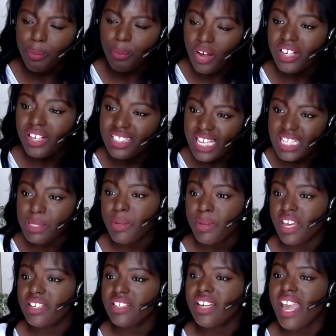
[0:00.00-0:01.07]
product has
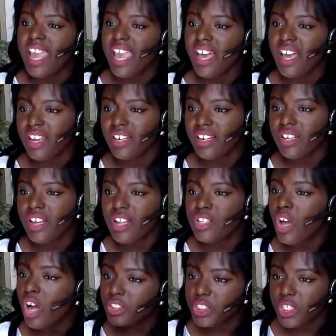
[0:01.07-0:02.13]
been and
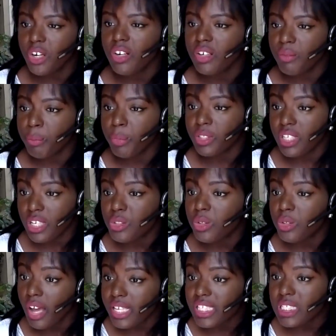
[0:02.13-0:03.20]
talk to your potential
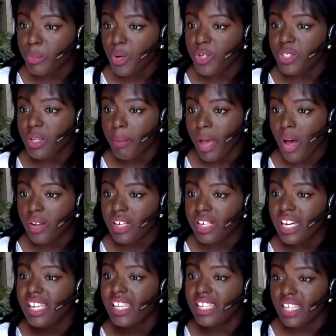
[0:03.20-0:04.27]
customers about it
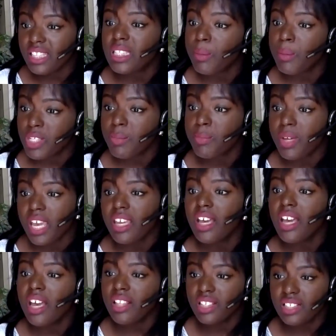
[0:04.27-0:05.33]
and get them to make
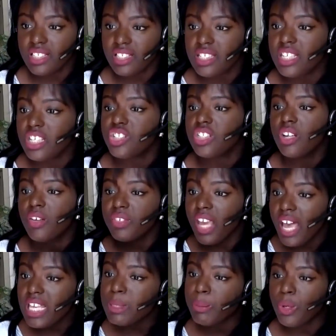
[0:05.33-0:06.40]
the decision of
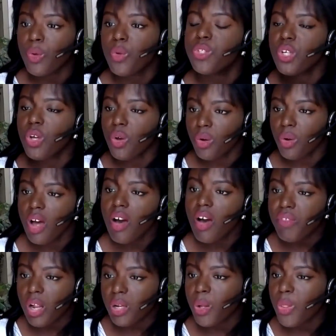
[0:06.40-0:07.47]
yes, but also
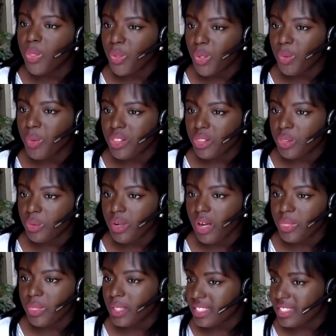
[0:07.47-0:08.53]
follow through with
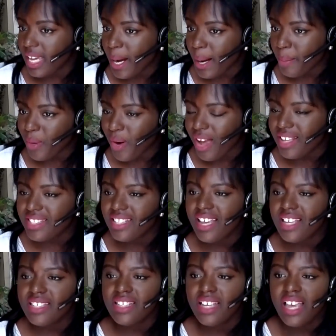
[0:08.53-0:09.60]
throughout the entire process.
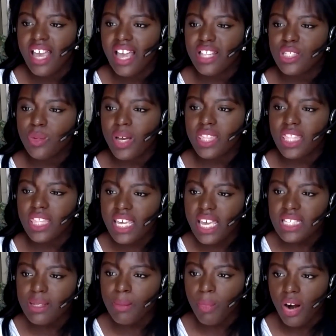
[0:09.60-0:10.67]
And so I think as a